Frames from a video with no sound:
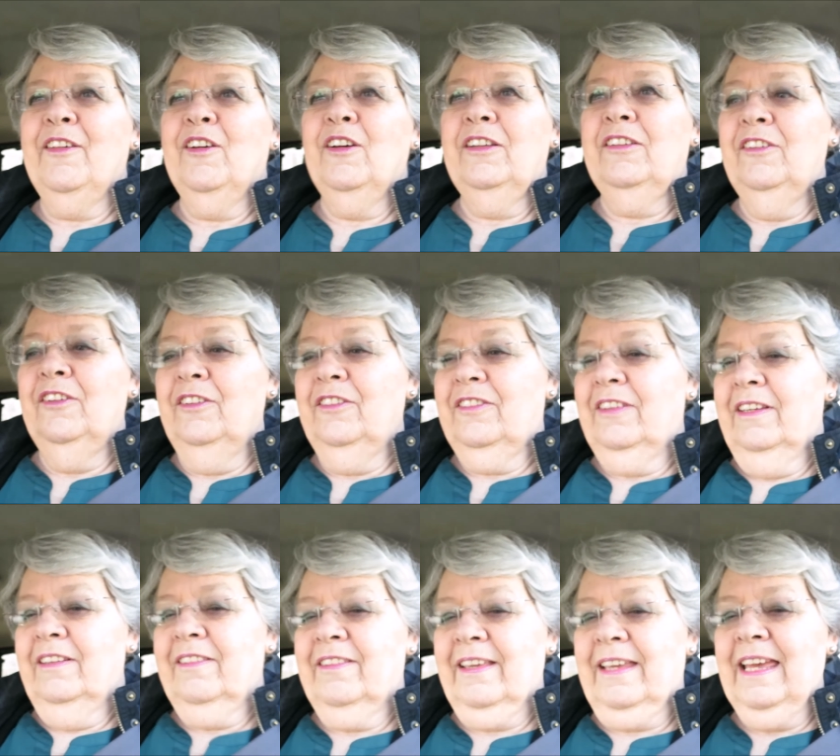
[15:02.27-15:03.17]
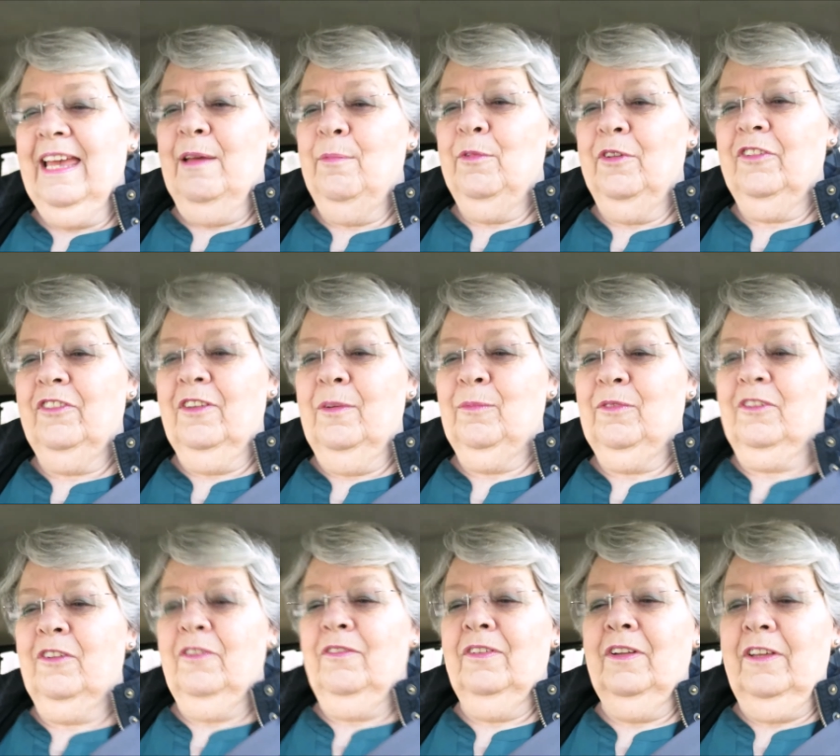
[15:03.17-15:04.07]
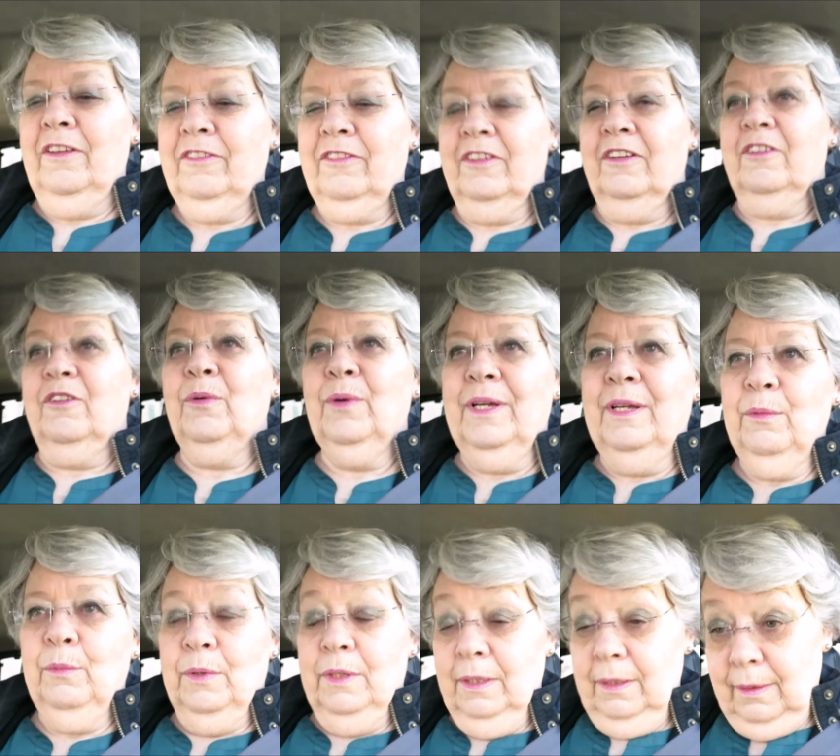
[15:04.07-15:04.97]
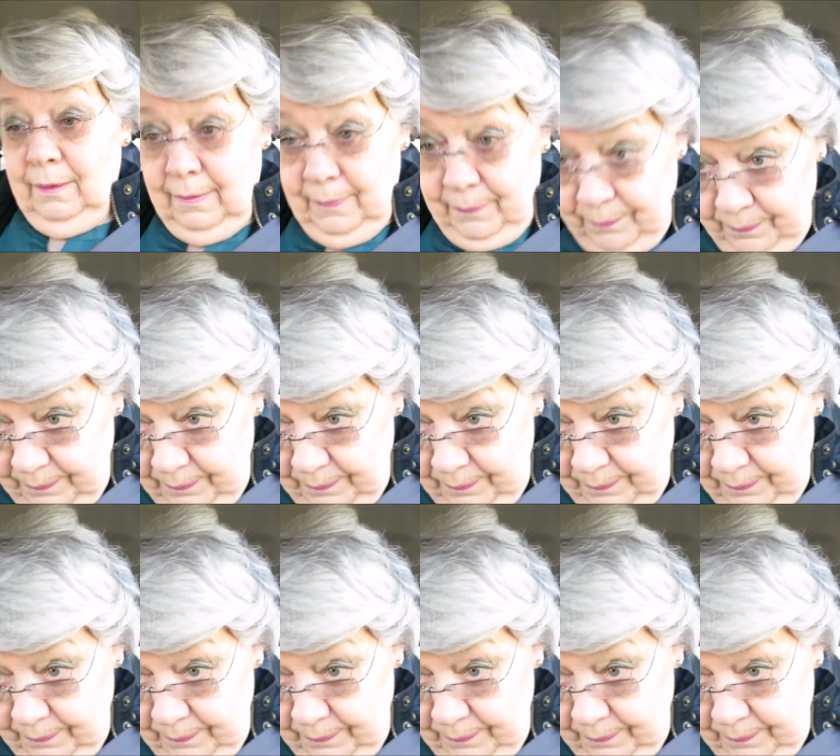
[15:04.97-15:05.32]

the good news is the camera seems to have lasted quite well